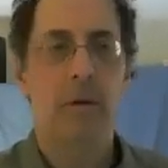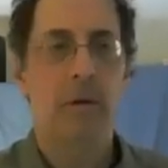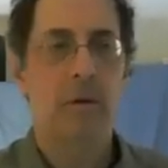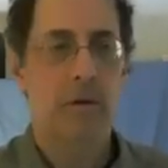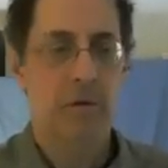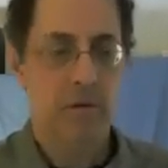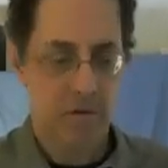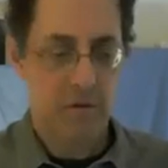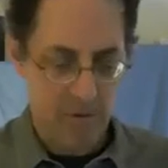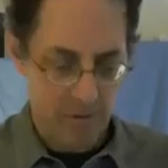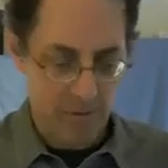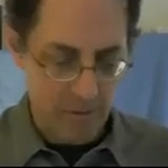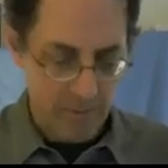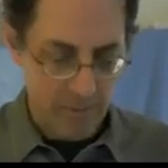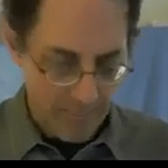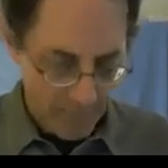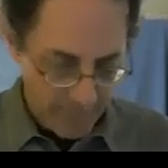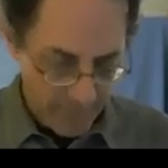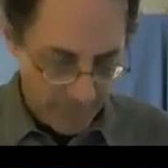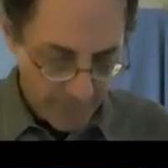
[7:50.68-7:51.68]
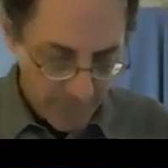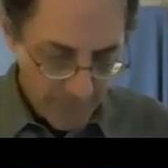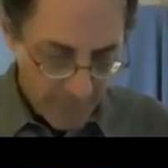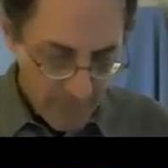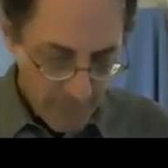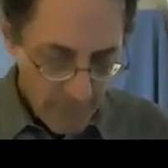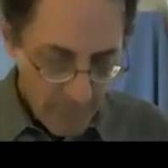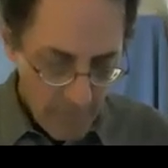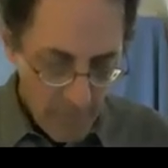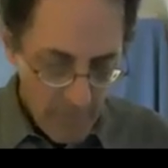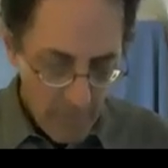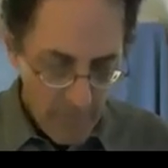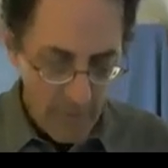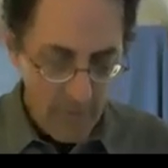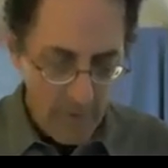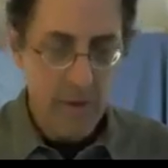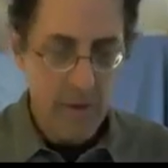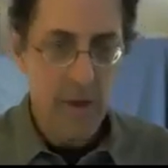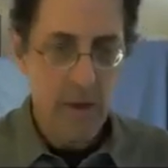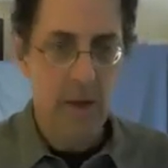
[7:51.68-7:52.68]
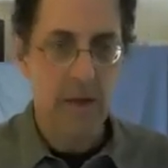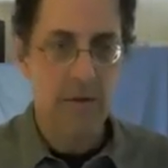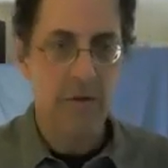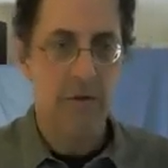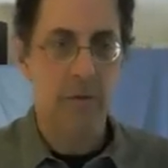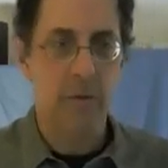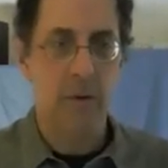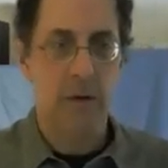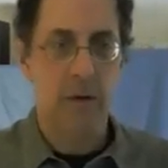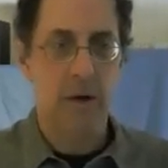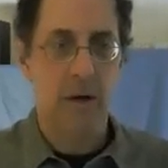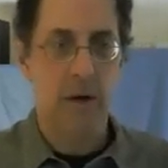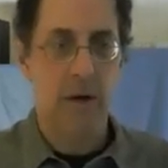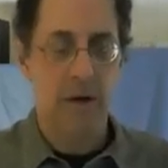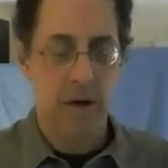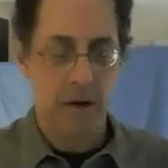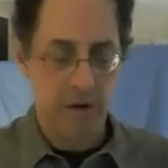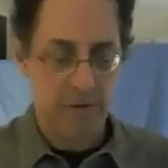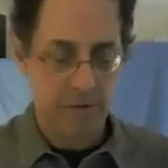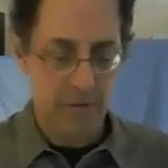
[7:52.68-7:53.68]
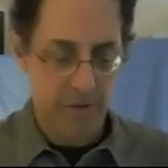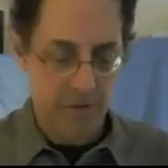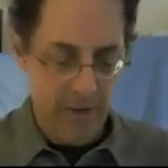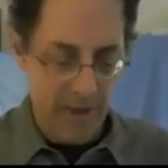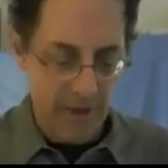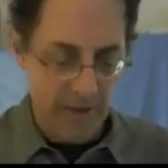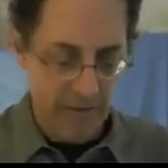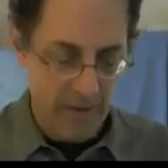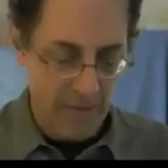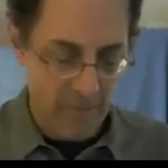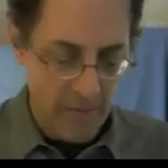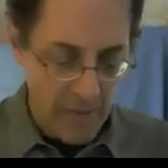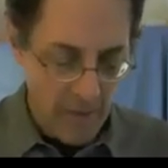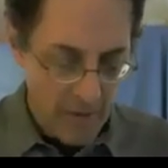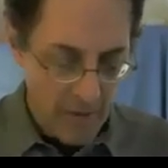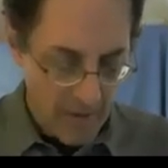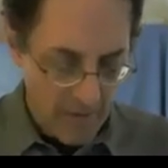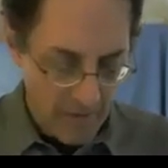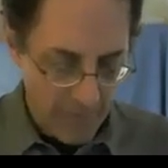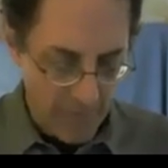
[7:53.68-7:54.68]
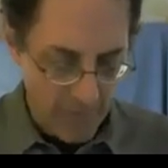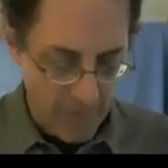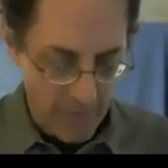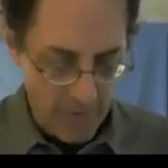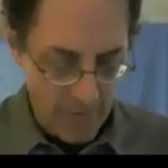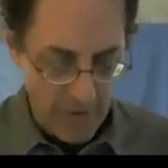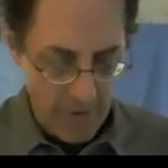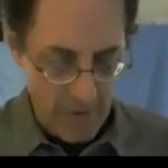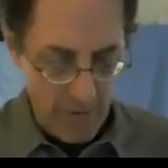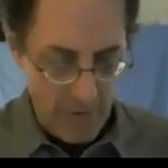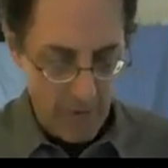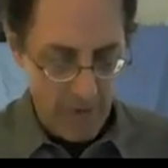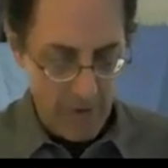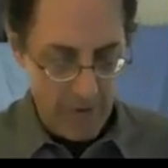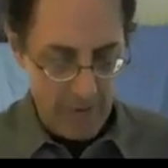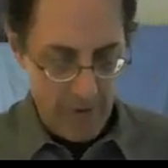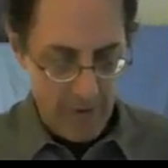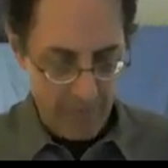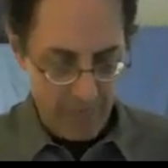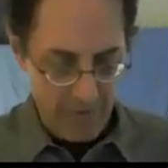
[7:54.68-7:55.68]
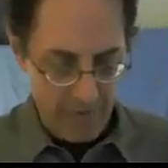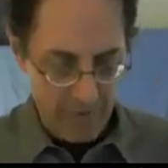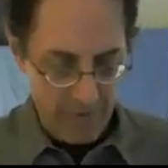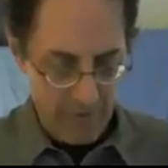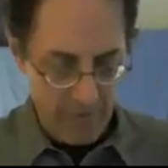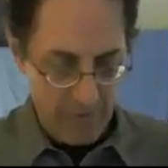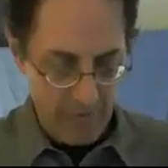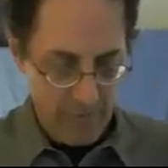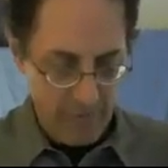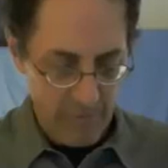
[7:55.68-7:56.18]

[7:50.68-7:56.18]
So I do thank them for all their efforts.